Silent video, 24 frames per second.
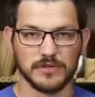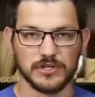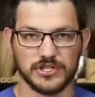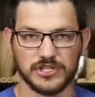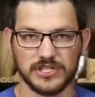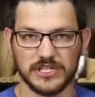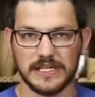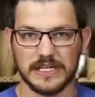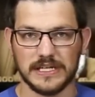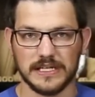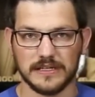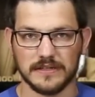
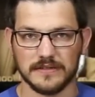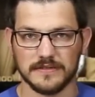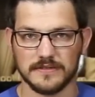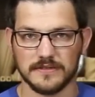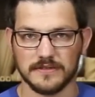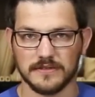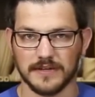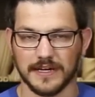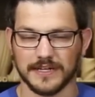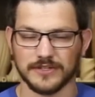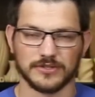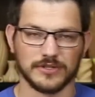
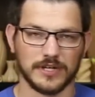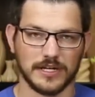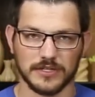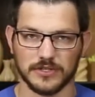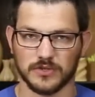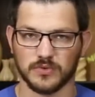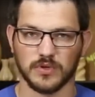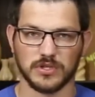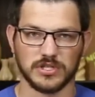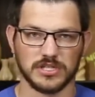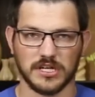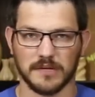machines. I tried
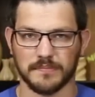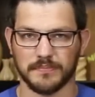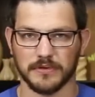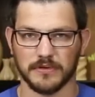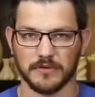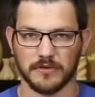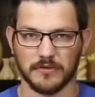to switch up